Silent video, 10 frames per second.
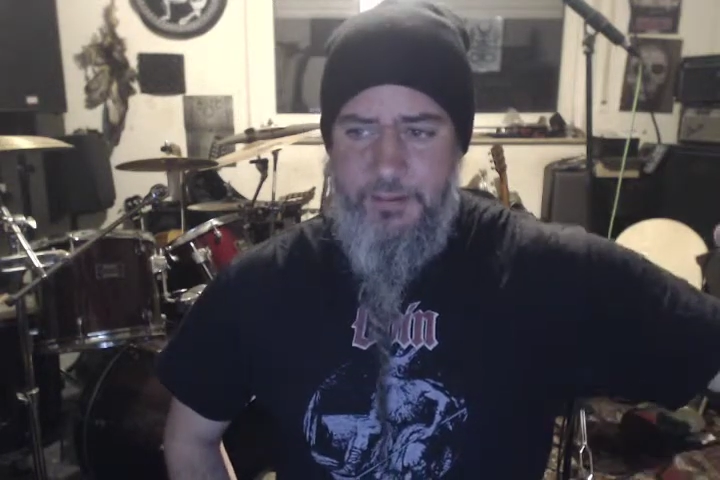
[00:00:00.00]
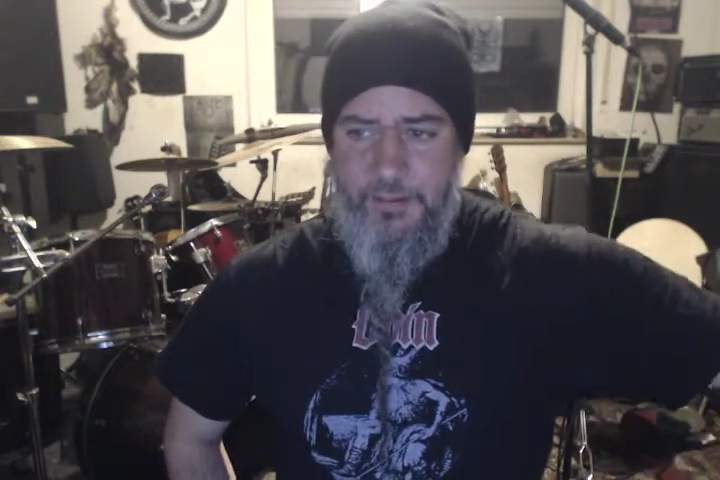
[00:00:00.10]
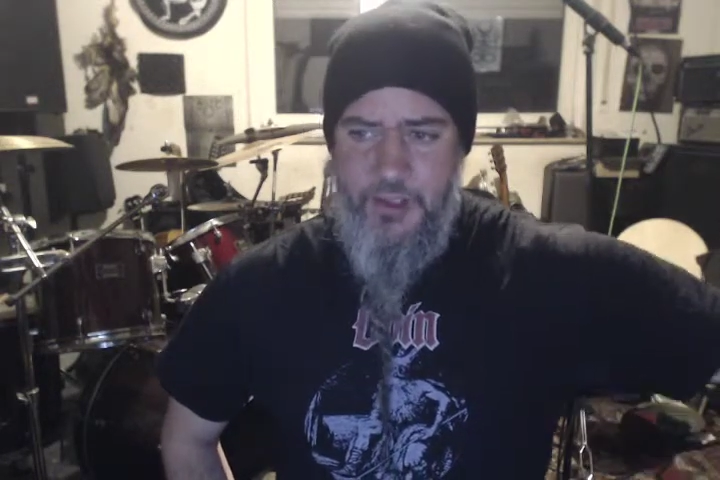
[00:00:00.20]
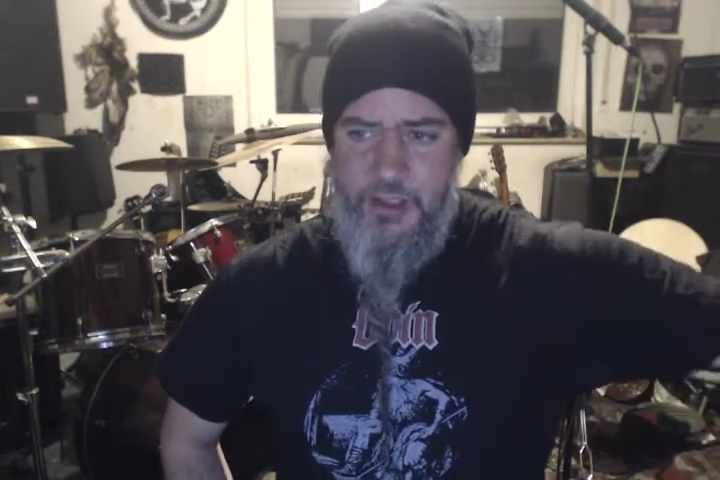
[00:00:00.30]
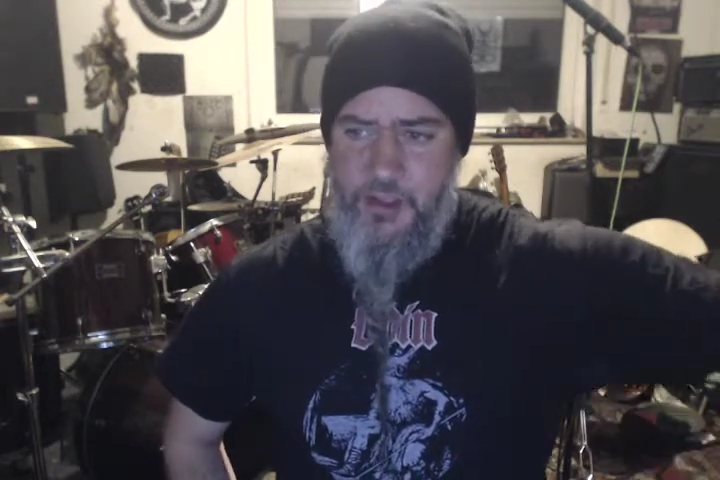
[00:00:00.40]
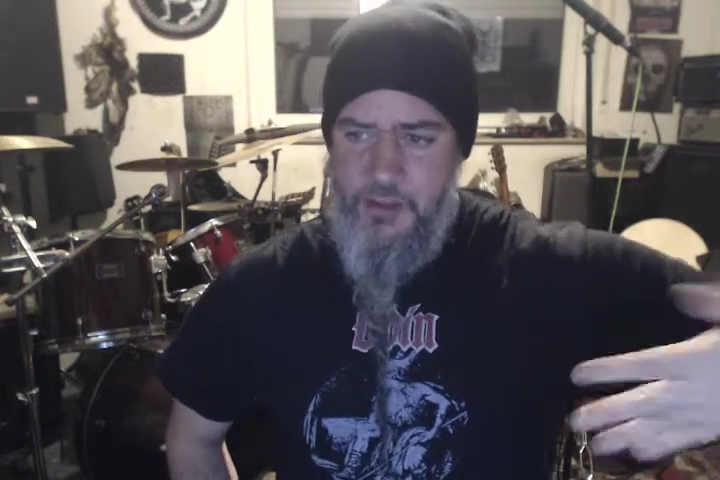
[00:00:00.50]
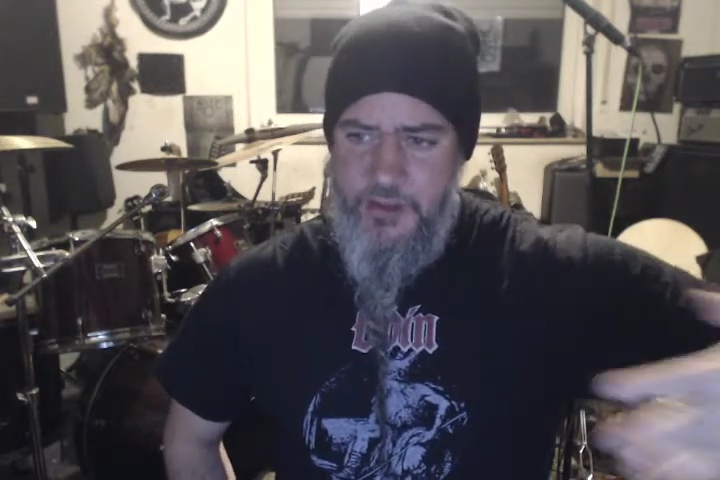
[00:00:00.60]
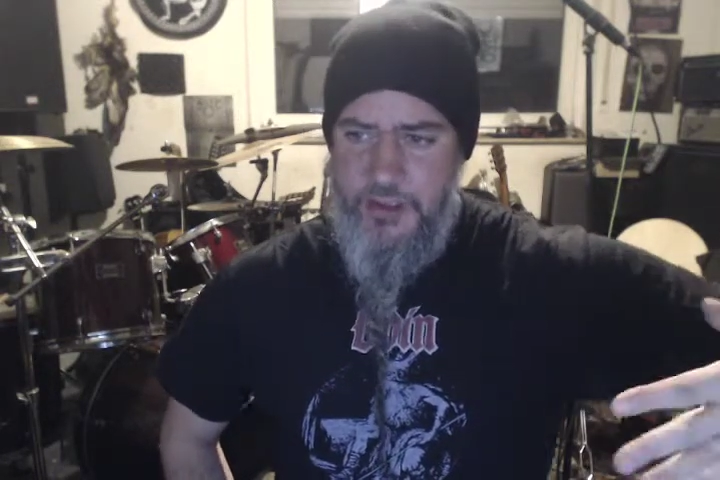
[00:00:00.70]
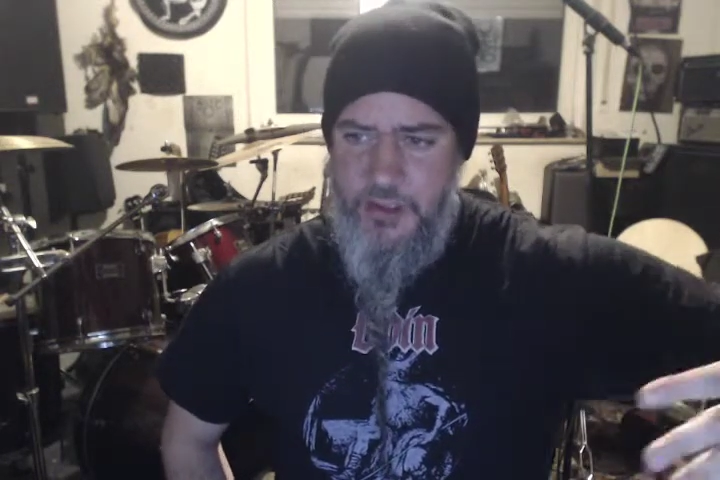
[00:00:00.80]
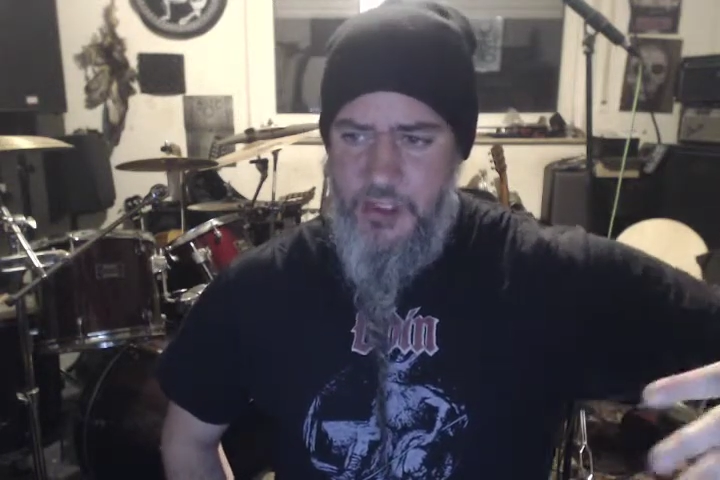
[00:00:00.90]
They're usually close
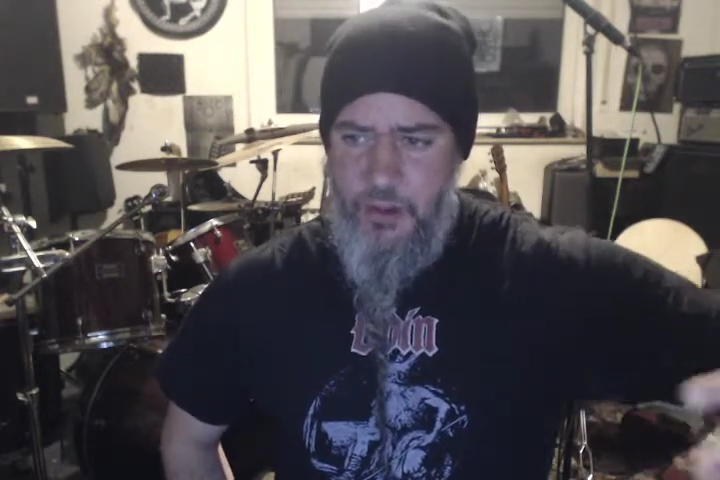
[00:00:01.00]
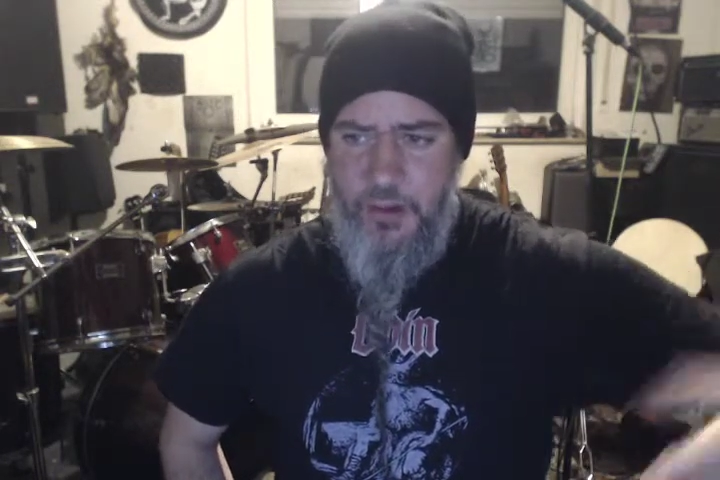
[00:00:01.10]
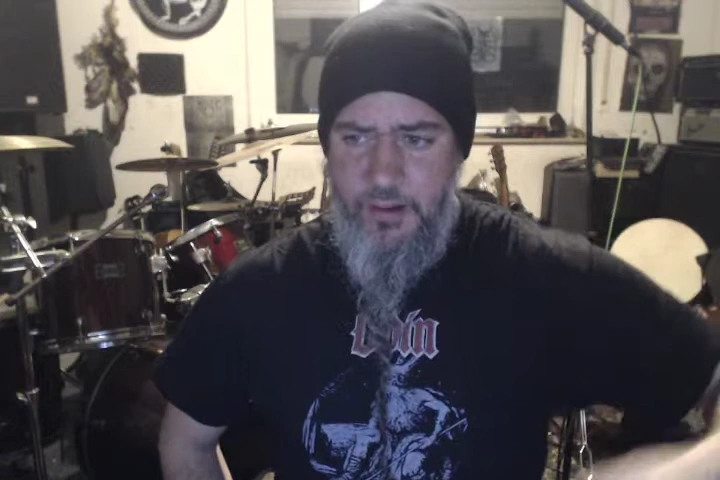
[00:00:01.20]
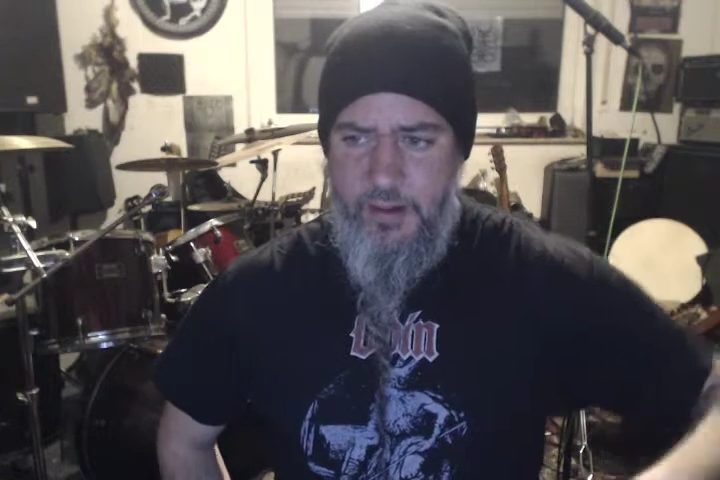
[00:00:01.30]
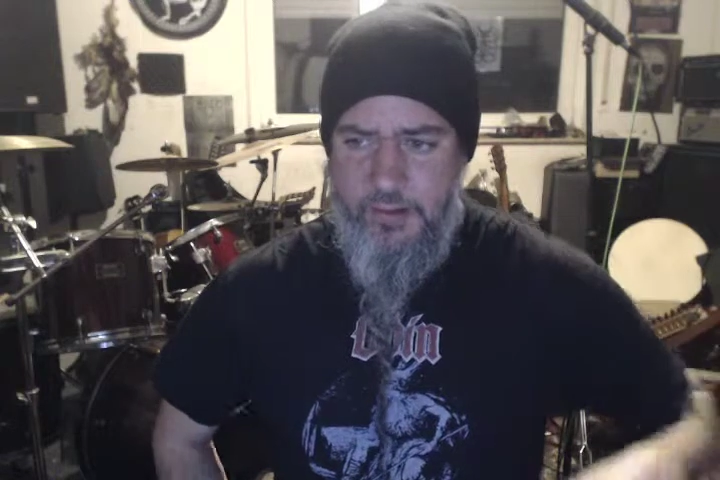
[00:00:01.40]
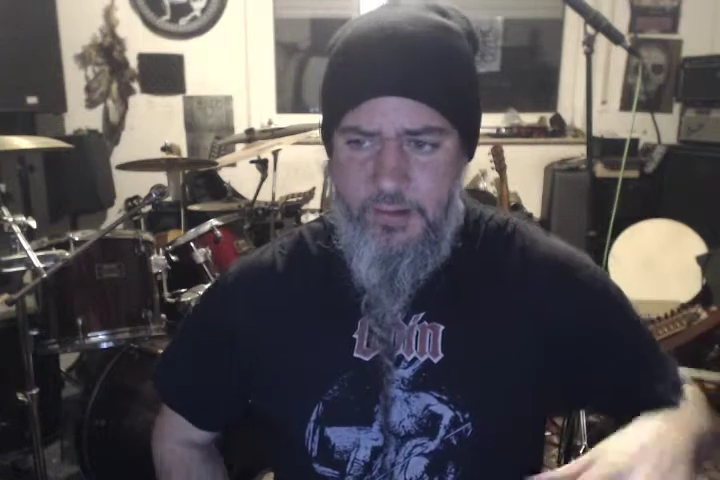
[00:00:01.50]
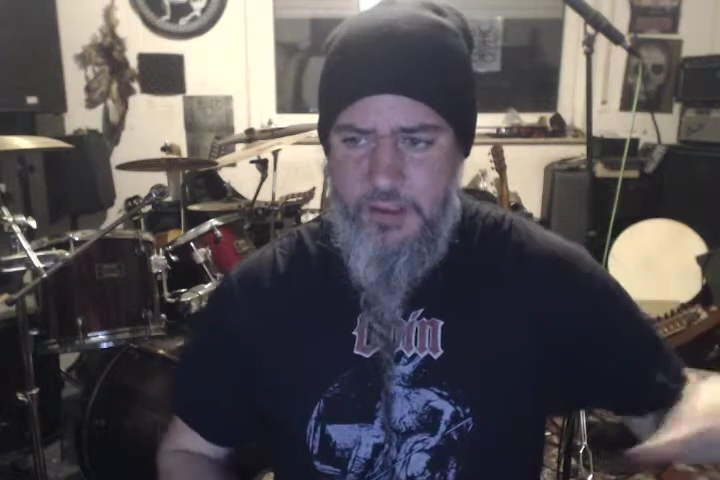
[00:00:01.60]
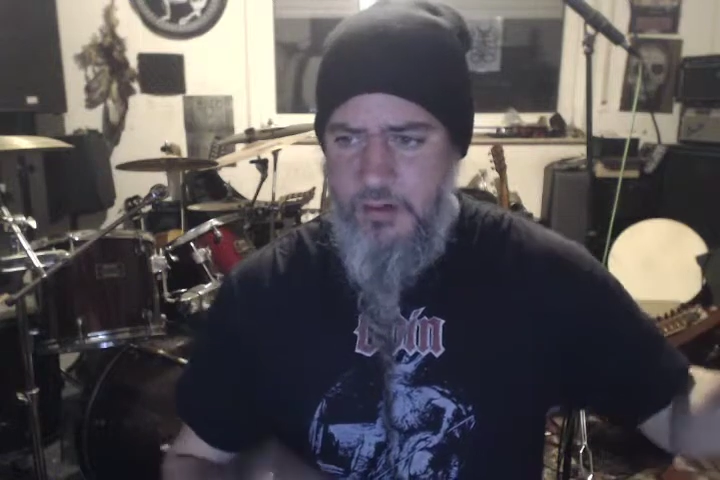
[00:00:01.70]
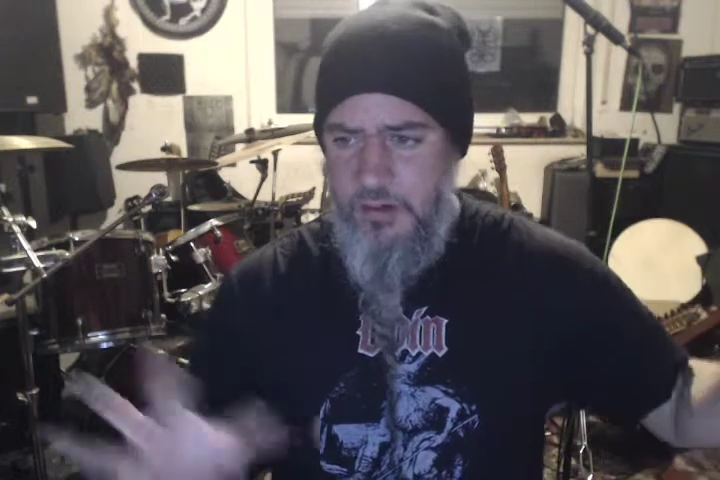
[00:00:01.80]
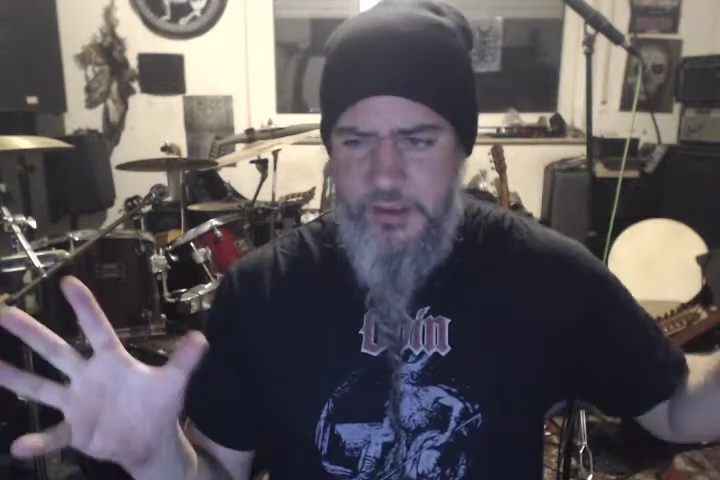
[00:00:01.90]
to the shore, and they're in
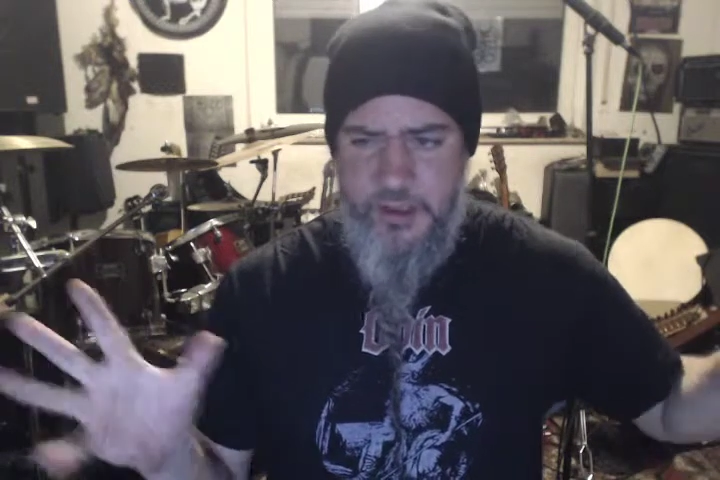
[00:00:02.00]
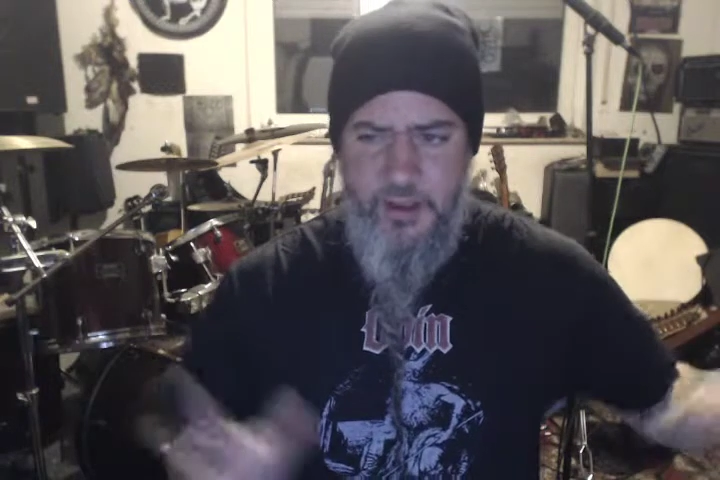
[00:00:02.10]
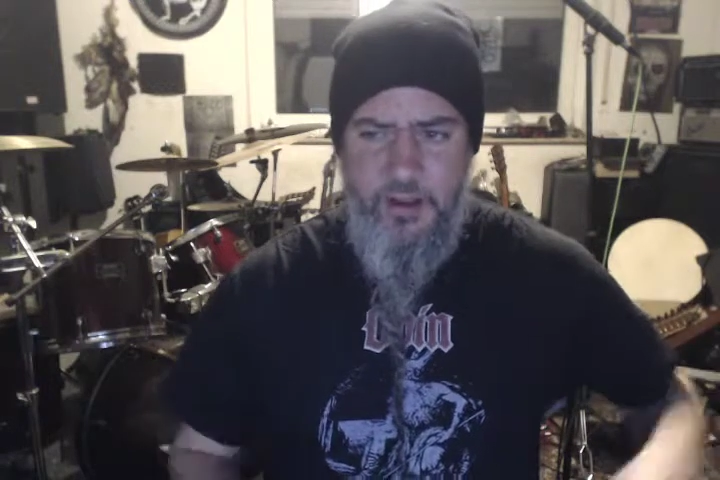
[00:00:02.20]
schools.